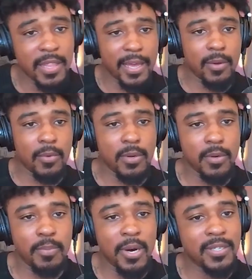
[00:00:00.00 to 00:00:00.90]
that
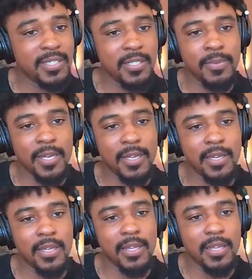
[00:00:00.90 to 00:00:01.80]
were
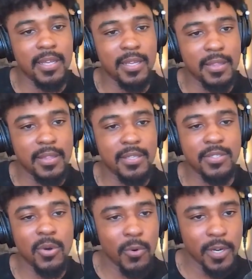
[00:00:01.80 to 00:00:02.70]
participating in the
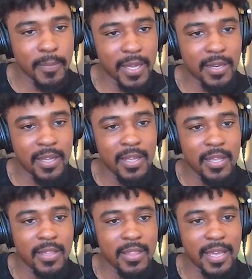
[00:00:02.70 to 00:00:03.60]
tournament
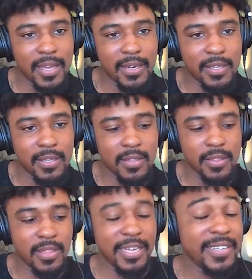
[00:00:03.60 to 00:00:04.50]
that
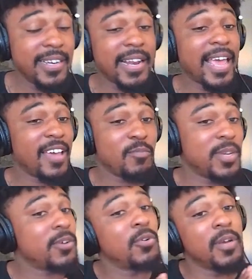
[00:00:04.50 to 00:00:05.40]
they didn't have
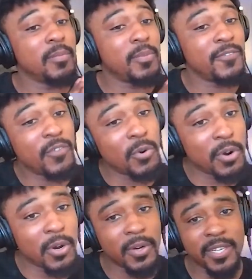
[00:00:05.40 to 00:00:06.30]
Bitcoin
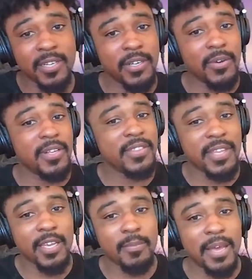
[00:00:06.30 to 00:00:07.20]
before or didn't know
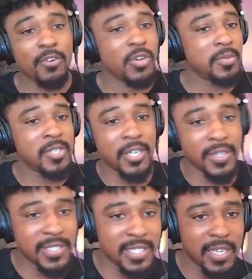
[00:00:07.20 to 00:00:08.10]
anything about
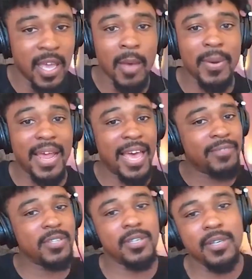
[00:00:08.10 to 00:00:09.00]
cryptocurrency, but
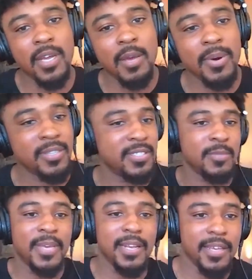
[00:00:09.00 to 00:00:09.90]
after
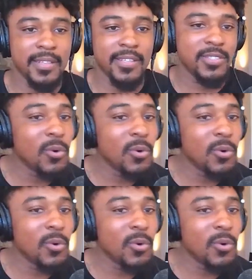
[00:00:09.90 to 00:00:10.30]
participating in the